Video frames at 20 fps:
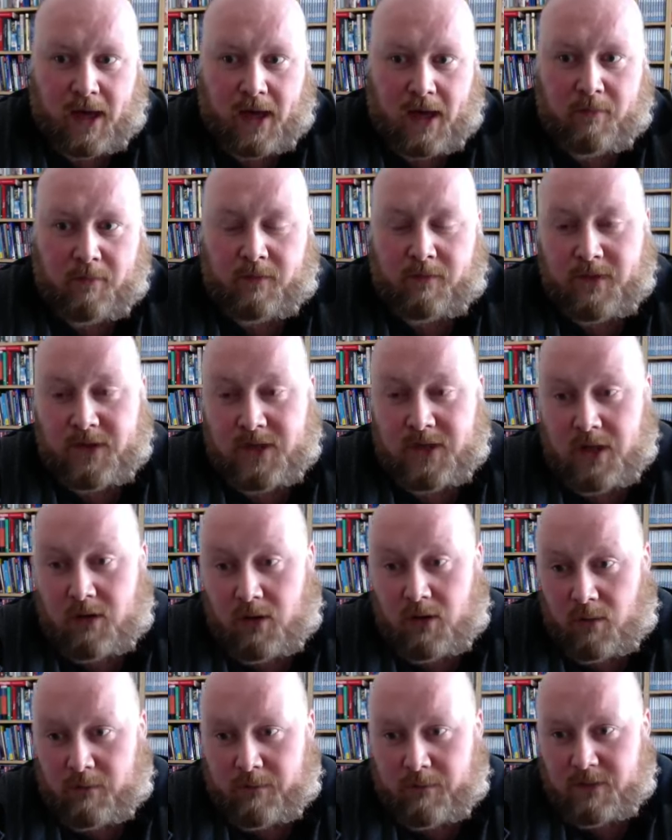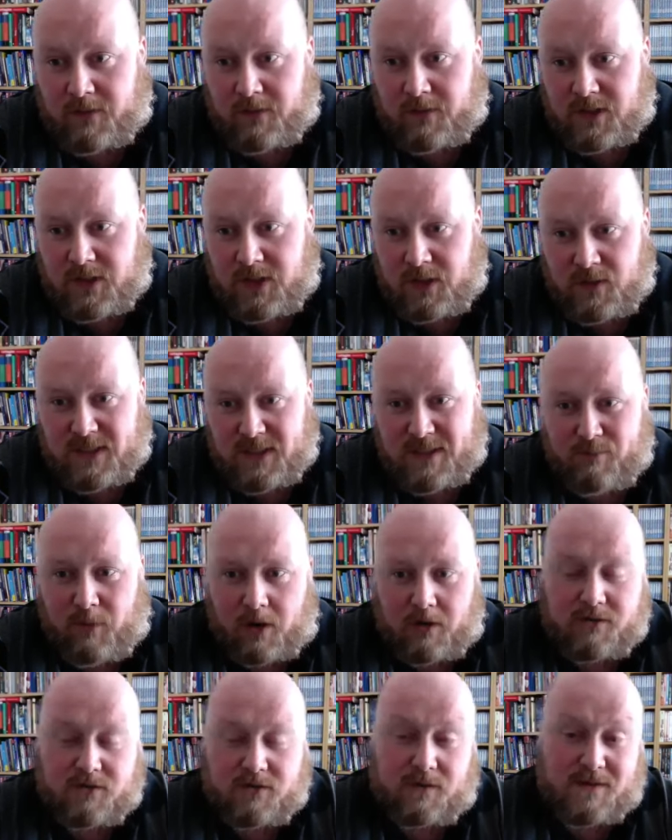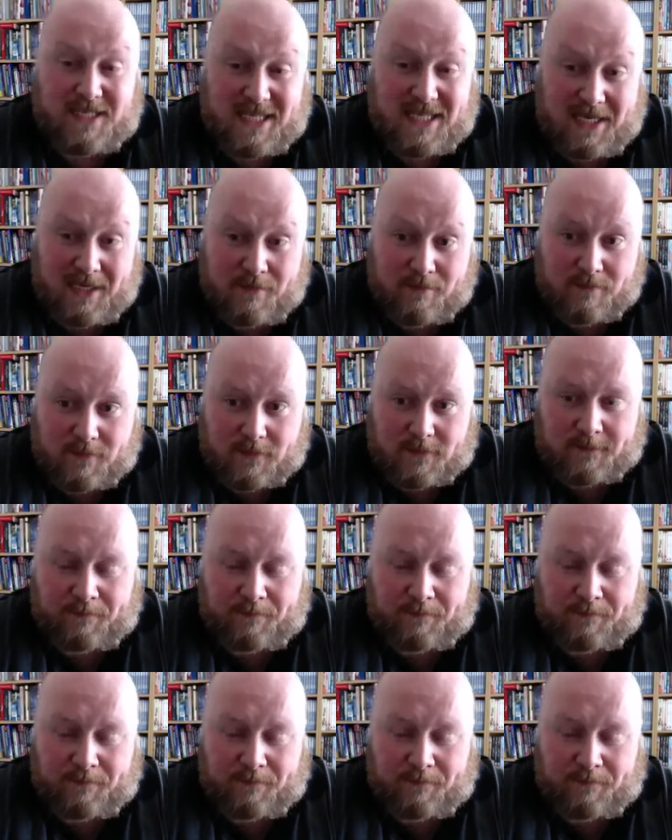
video conferencing using Microsoft Teams.